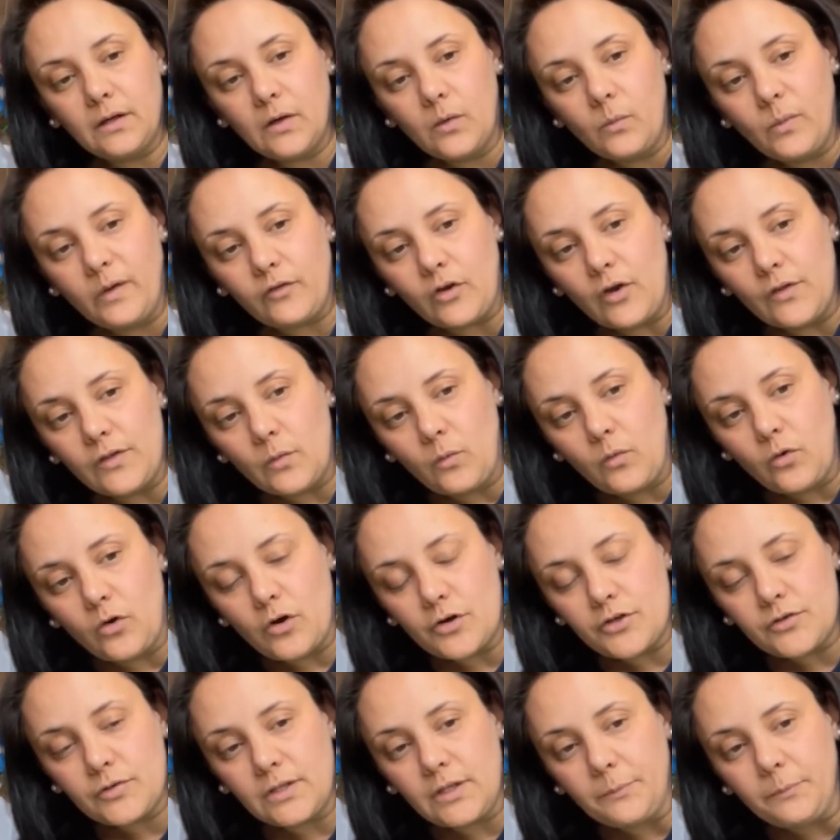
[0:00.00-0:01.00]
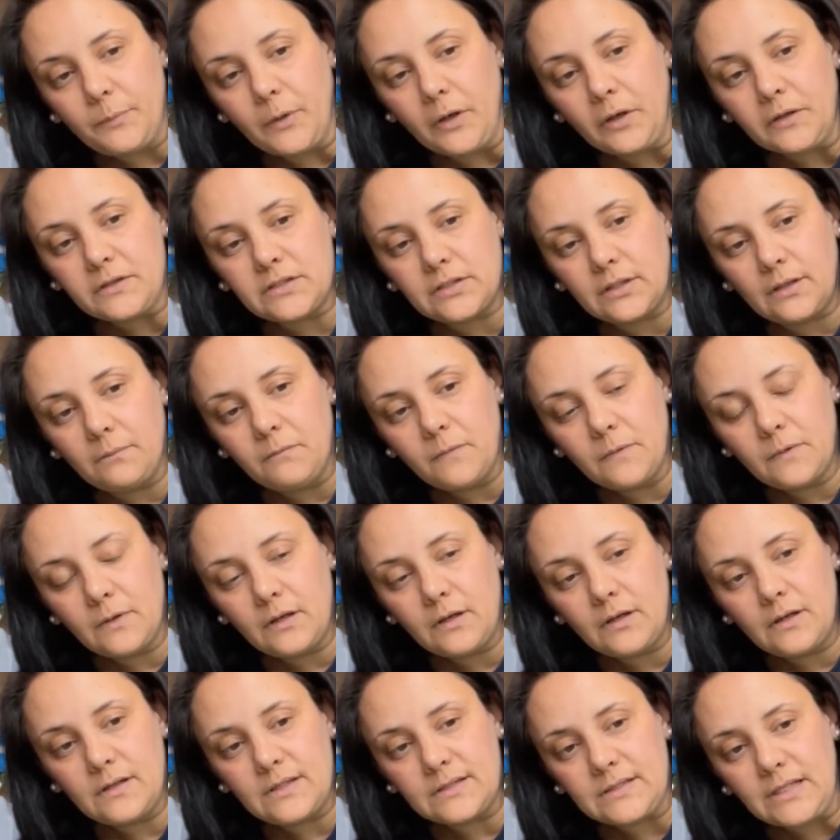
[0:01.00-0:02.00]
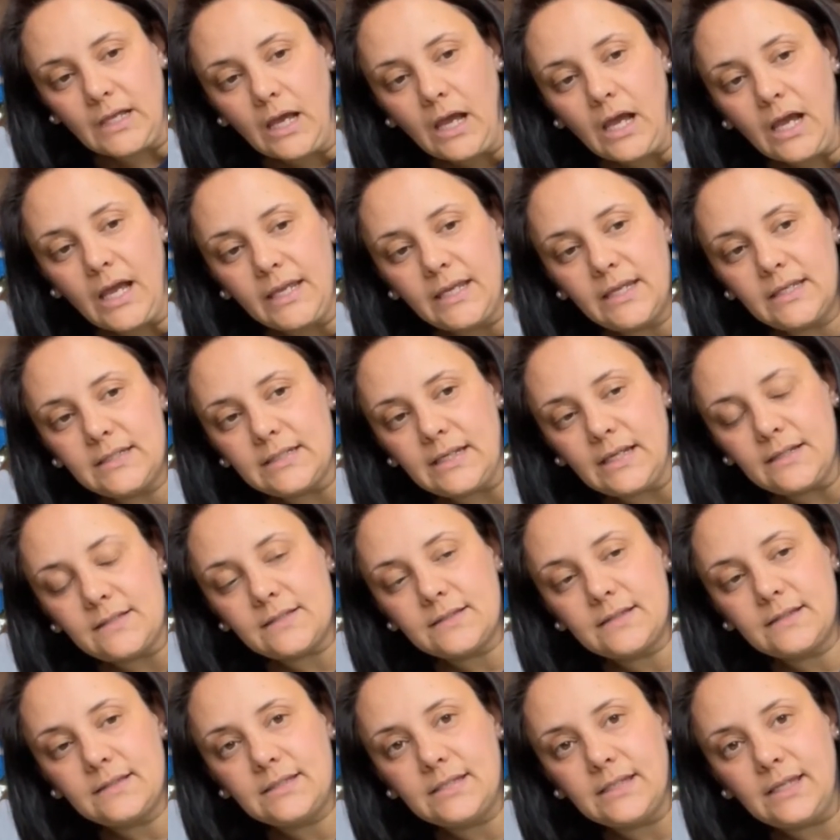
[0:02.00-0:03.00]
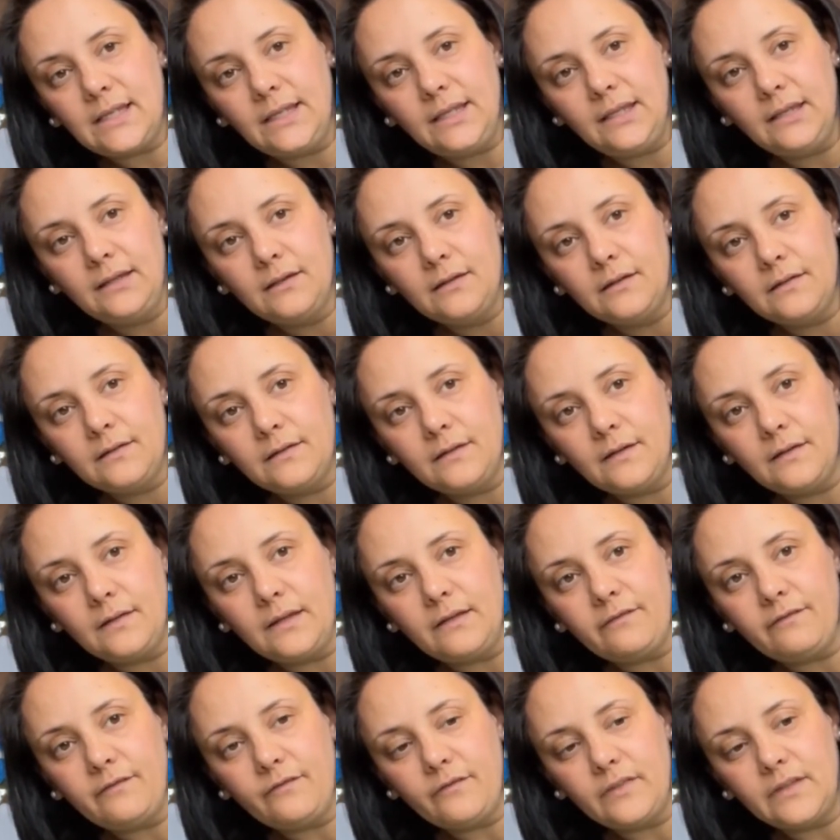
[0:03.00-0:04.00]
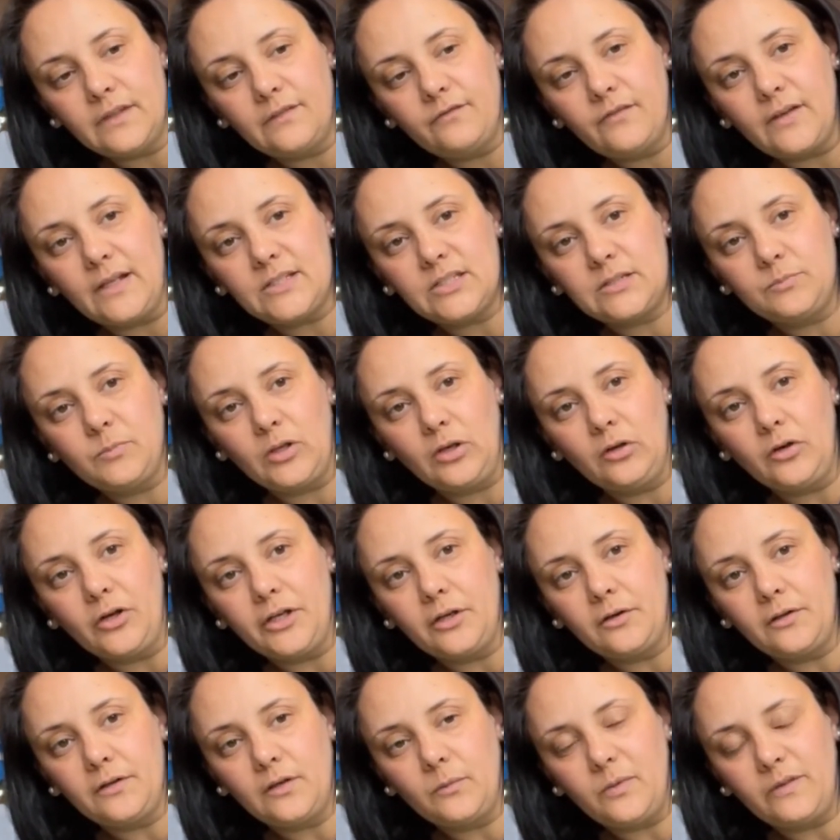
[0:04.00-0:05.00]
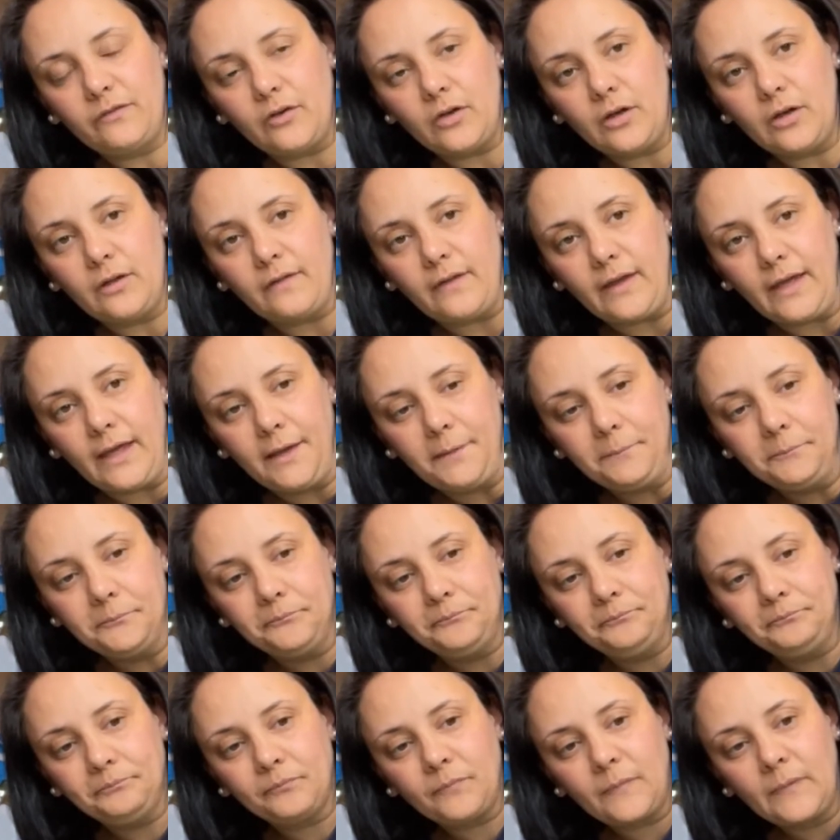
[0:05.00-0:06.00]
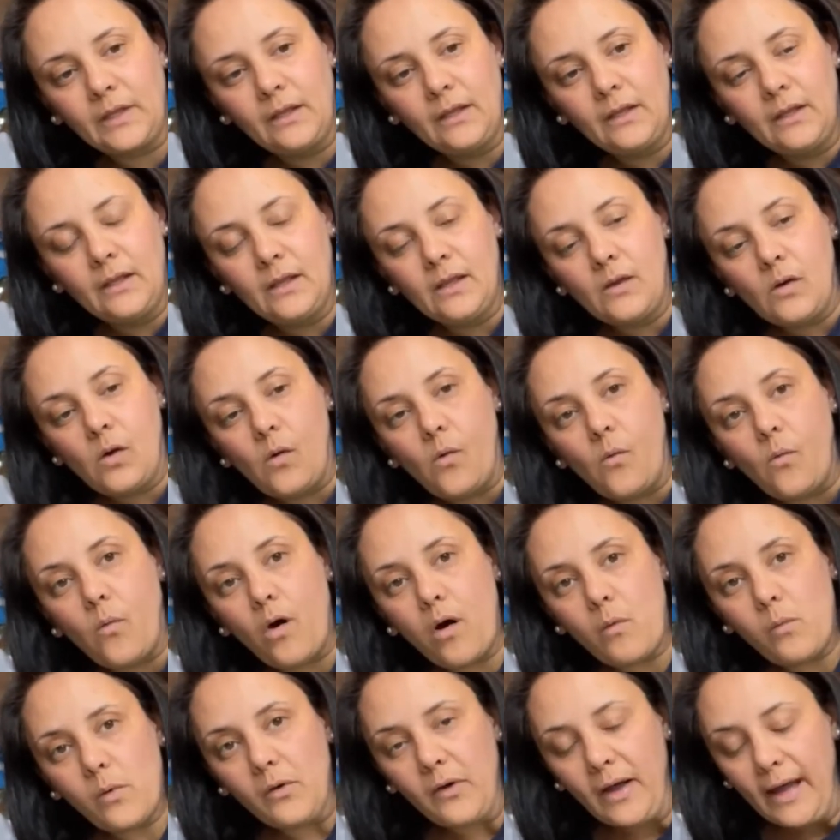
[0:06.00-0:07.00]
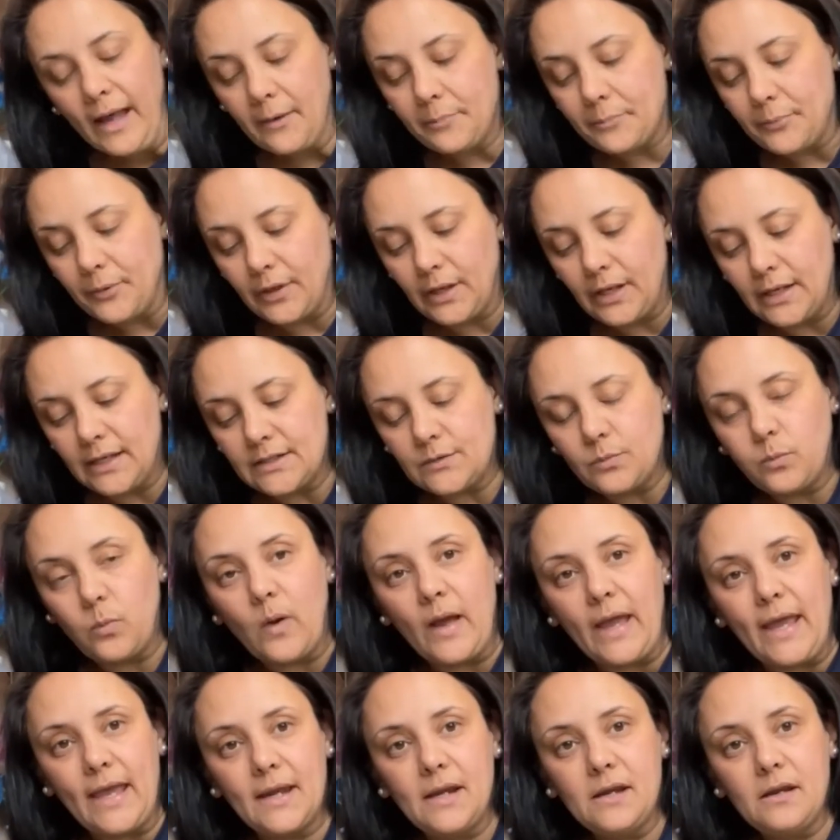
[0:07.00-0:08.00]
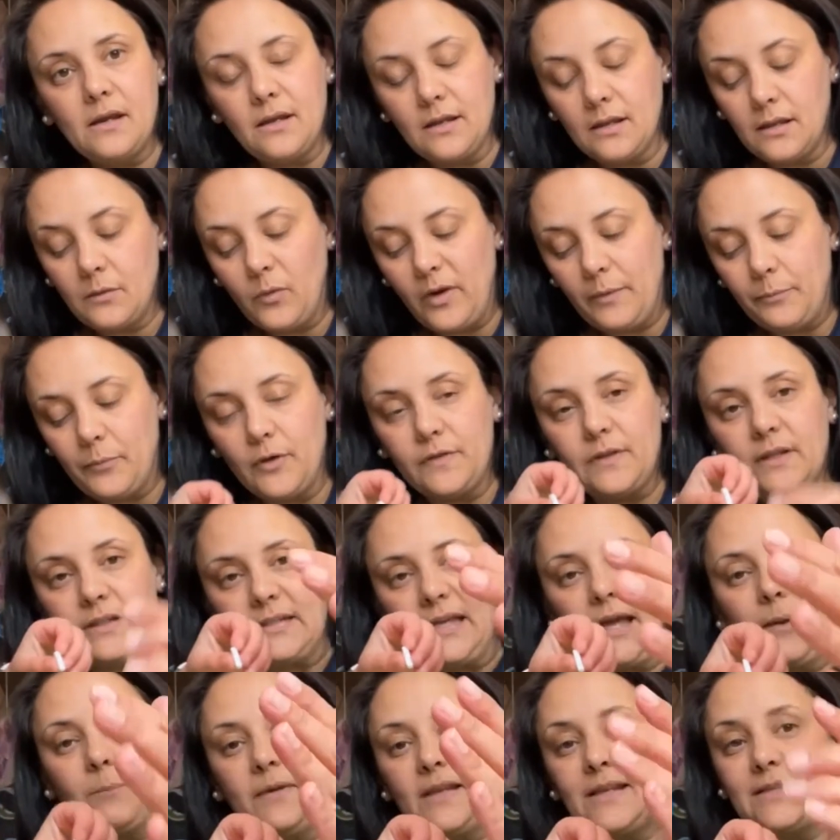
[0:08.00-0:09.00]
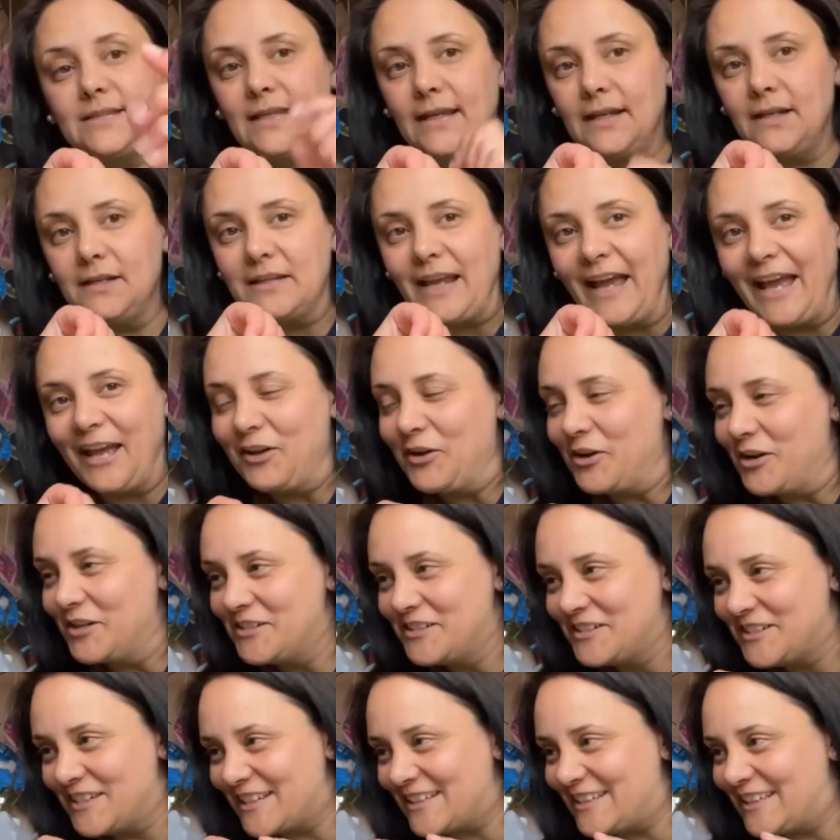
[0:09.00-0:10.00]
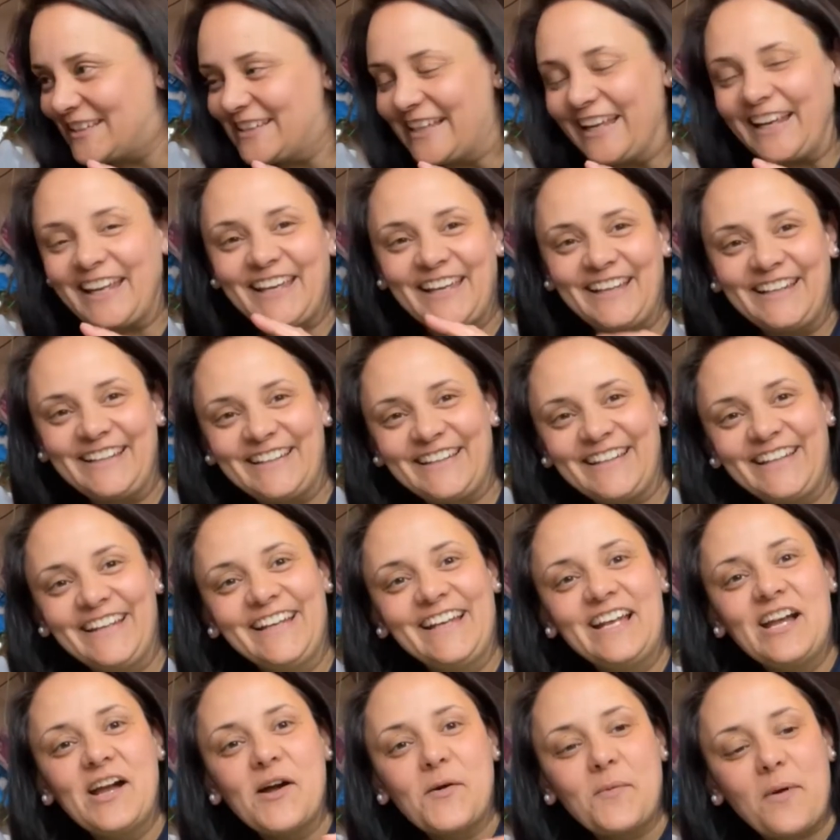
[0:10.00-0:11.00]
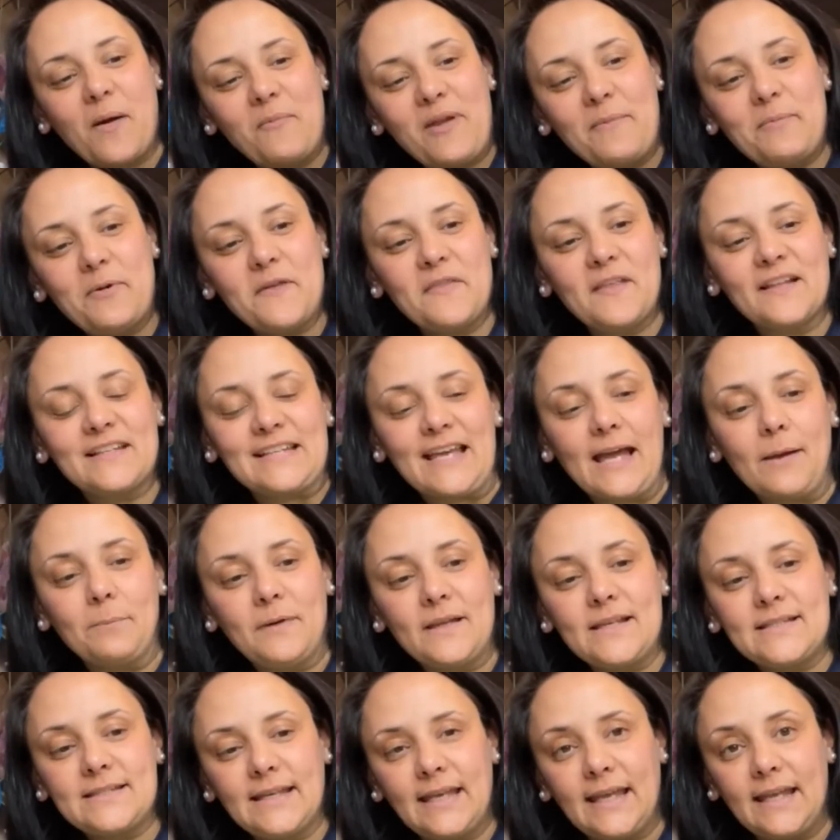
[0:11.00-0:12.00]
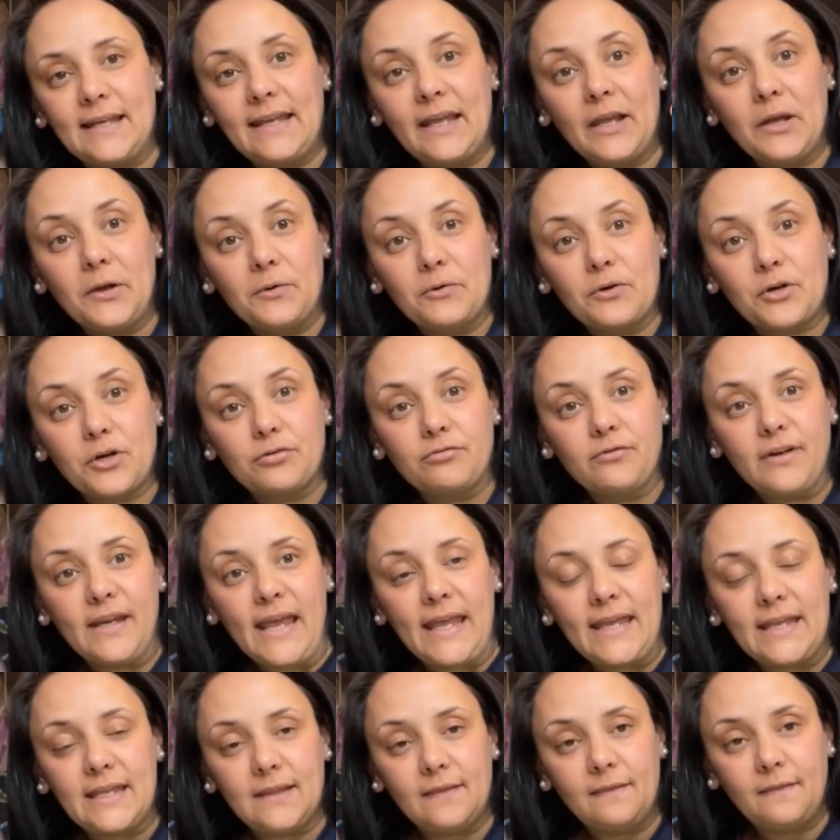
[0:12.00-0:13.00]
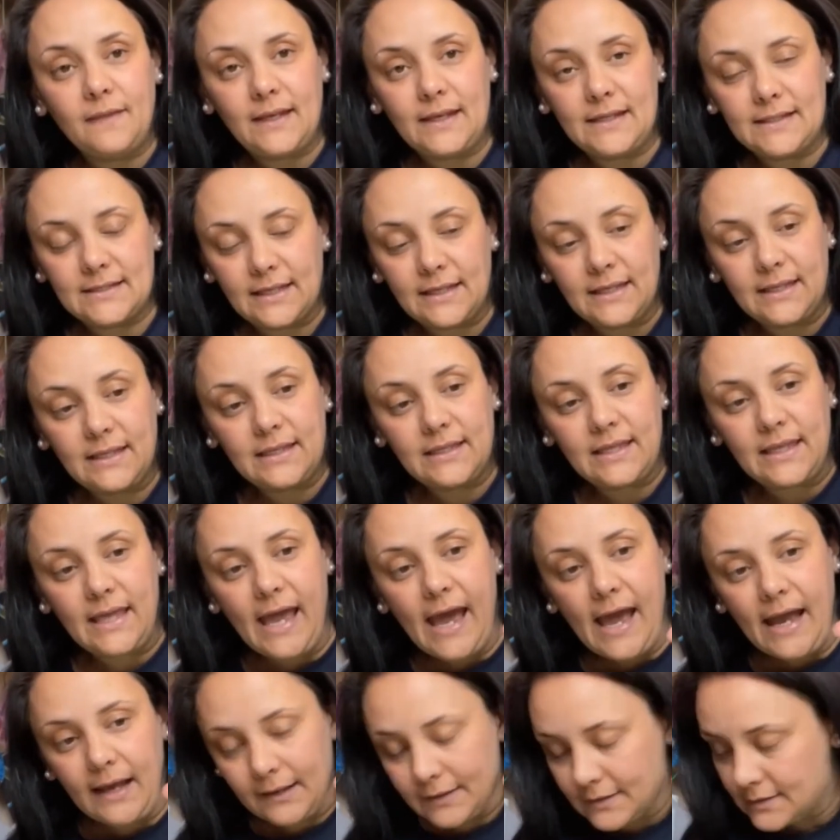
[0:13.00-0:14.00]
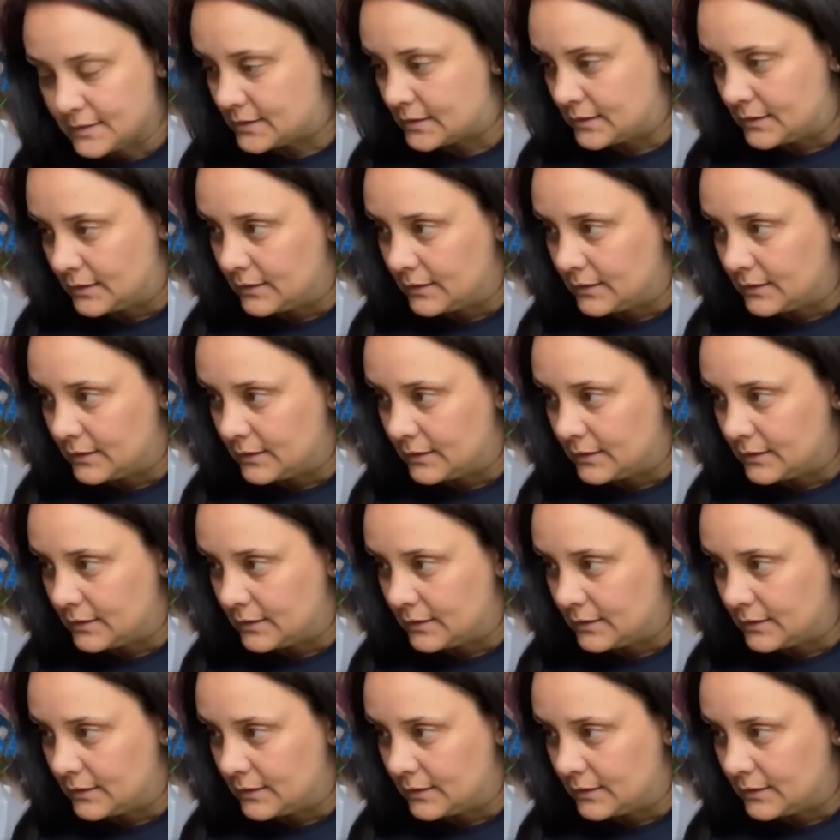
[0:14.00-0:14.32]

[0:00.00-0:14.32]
we've got the water at the bottom because it's a higher density than the vegetable oil that we've got there. What will happen is when we put the tablets in, hang on just a second. When we put the tablets in, it will create these gas